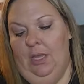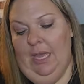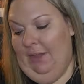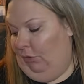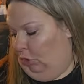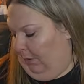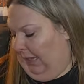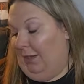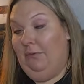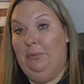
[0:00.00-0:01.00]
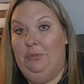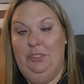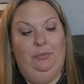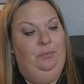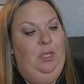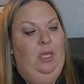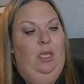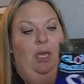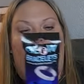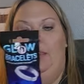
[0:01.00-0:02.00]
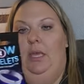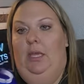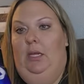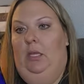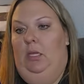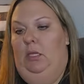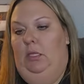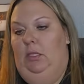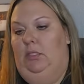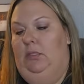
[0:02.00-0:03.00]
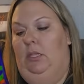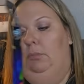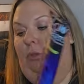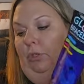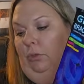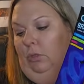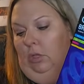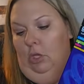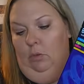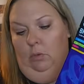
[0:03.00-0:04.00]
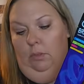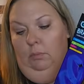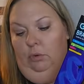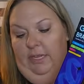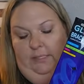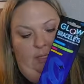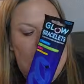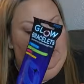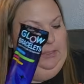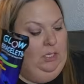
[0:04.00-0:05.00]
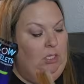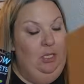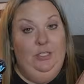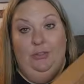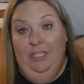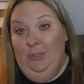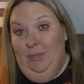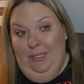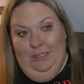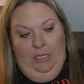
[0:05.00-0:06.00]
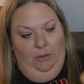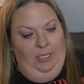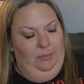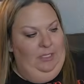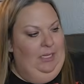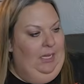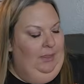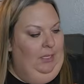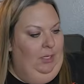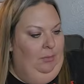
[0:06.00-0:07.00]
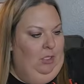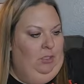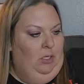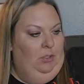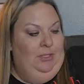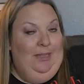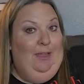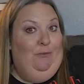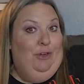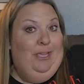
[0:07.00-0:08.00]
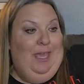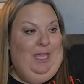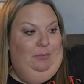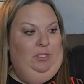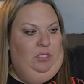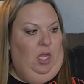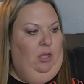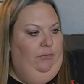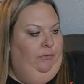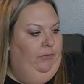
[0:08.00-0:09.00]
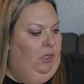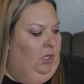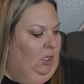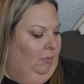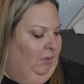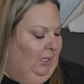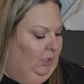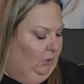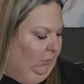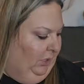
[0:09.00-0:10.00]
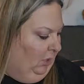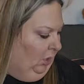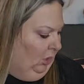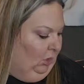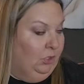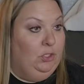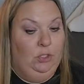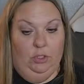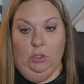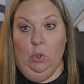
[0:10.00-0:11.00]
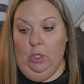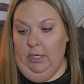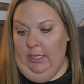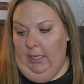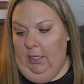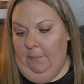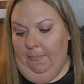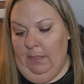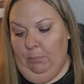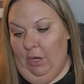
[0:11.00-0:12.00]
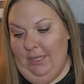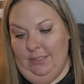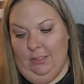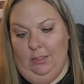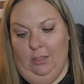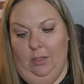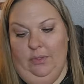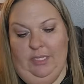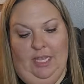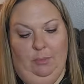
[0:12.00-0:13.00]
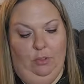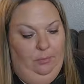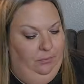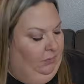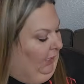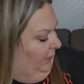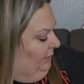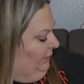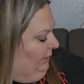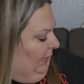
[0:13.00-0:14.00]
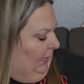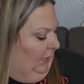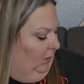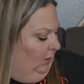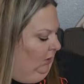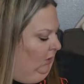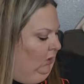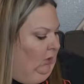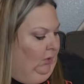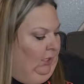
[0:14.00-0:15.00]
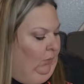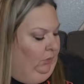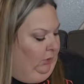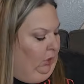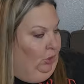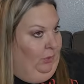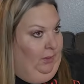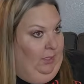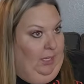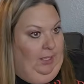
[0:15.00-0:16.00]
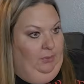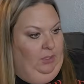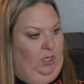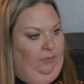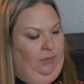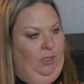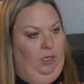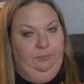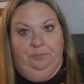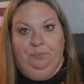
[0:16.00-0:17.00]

I have a whole bag of them too. And then the blue glow bracelets. So this one is now empty. I think I'm going to start using that for game stuff because we are sorting. The prizes are all on the table. That can stay. And we'll start doing the game stuff in there.